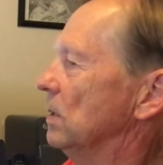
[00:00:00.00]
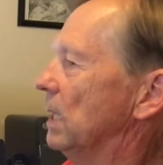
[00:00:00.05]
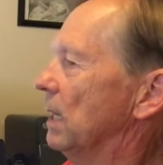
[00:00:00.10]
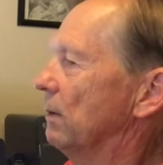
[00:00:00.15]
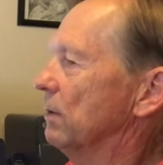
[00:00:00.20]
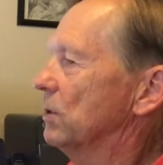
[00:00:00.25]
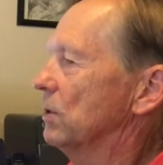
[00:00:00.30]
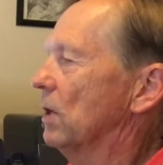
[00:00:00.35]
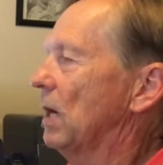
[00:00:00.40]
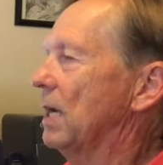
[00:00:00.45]
and I
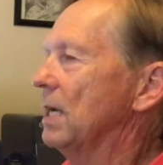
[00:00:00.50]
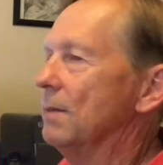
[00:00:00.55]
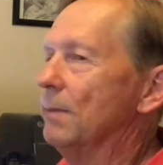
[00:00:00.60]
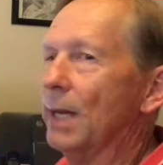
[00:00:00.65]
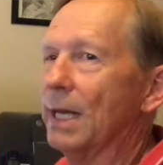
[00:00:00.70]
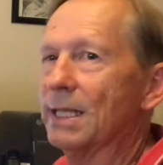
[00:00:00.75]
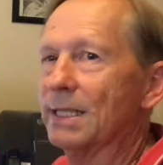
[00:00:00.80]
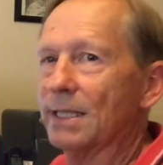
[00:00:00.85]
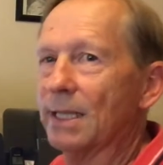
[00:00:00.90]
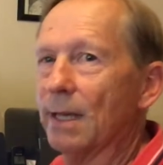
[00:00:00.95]
was trying to
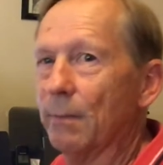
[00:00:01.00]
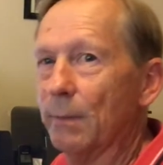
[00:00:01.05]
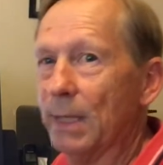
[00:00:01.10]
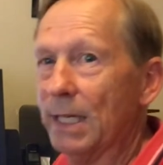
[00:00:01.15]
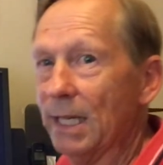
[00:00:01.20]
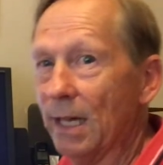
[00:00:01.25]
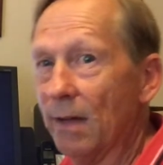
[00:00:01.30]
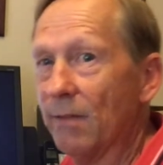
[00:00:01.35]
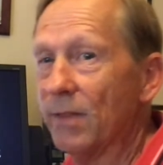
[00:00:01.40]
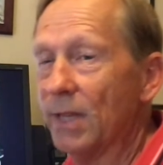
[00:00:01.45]
make
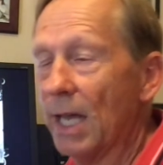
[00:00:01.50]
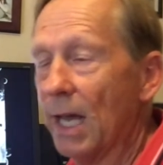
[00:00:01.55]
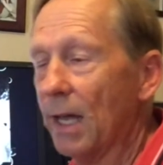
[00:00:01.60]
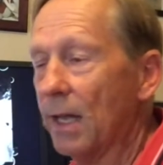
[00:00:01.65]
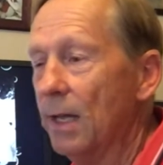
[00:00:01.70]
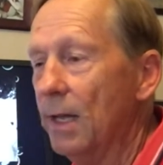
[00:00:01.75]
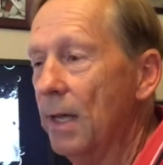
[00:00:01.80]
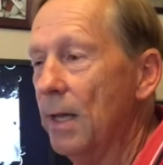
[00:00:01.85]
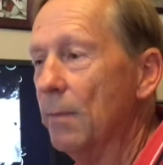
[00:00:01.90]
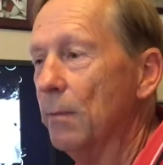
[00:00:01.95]
something of that.
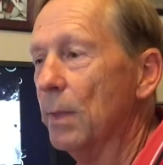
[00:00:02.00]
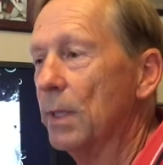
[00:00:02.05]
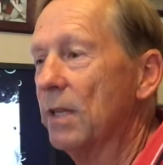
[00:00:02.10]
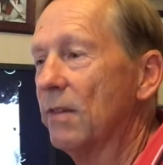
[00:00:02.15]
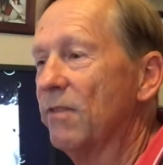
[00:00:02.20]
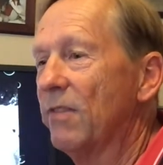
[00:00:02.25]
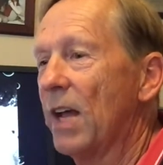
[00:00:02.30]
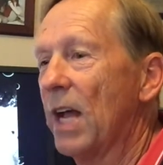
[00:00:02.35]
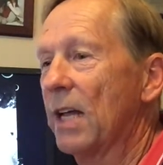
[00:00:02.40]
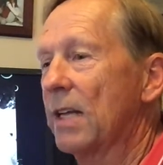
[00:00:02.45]
But the
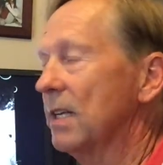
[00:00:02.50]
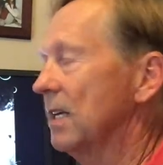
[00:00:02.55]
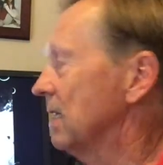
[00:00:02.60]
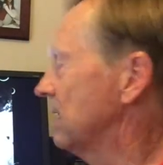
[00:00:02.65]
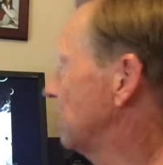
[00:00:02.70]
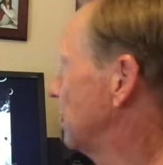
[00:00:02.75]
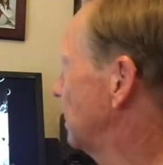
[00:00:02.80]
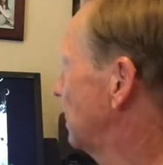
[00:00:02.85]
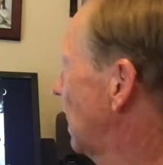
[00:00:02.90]
fact is